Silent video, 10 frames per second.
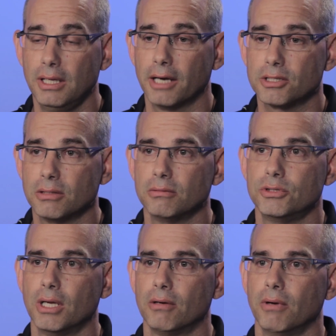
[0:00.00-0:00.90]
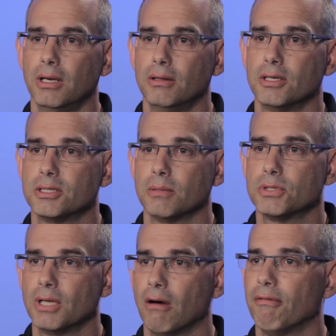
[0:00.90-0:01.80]
He actually generated this
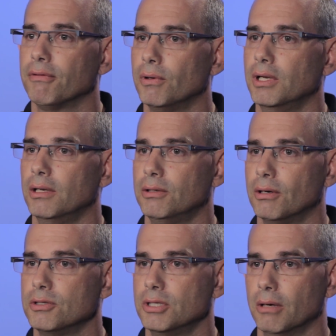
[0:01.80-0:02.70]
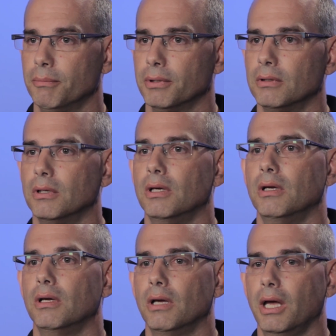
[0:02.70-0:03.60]
himself through an internship
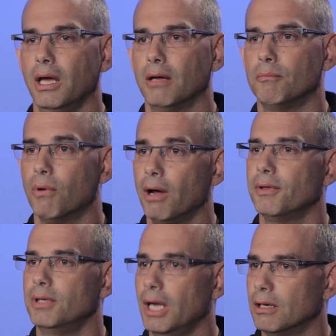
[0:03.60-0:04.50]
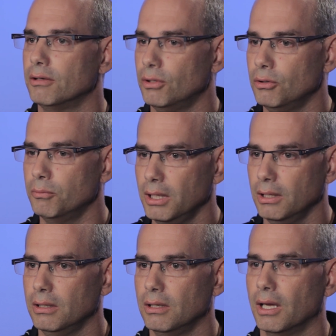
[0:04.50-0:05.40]
and brought the data to
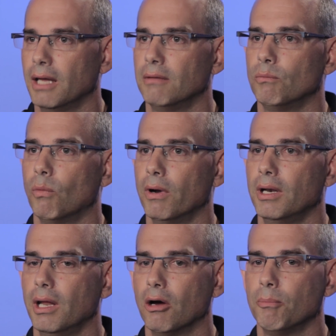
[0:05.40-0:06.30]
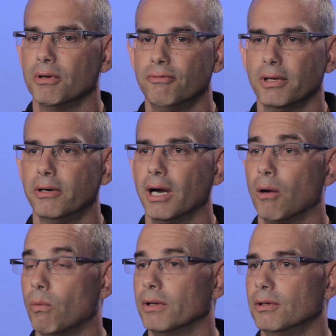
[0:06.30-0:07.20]
me and wanted help in figuring
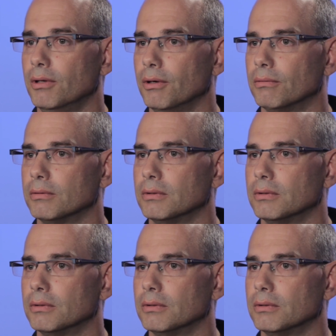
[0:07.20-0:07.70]
out what to do.